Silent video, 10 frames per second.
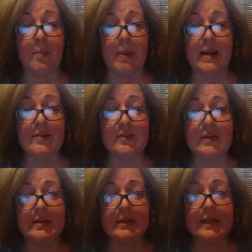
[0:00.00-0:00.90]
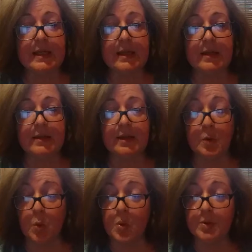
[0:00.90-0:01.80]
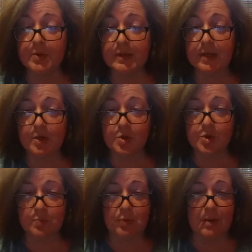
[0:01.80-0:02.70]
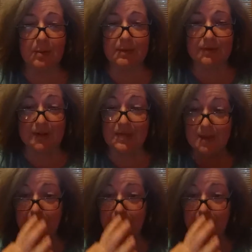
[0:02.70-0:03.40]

basically the order that you should probably set